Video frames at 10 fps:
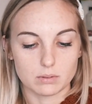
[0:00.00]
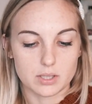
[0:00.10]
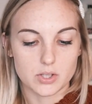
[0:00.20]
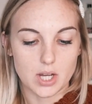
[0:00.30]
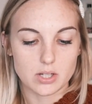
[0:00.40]

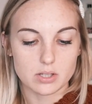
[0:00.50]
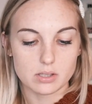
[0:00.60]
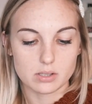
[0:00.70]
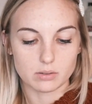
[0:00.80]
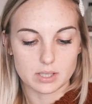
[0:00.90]
it
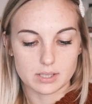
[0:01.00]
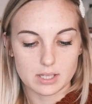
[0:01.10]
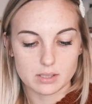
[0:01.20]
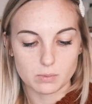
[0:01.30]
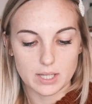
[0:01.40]
changes. So this
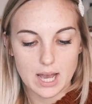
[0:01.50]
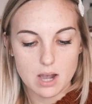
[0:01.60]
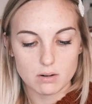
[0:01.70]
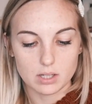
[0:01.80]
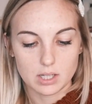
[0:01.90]
is
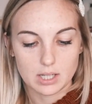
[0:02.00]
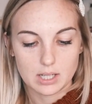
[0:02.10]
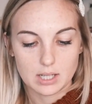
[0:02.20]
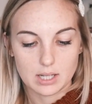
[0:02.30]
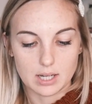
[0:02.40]
without
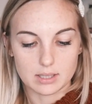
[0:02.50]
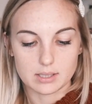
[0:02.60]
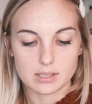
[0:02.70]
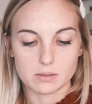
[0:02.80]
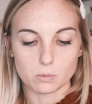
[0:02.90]
and
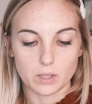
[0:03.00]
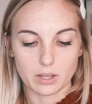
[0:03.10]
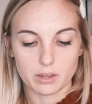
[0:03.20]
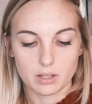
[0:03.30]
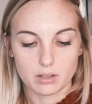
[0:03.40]
this is with,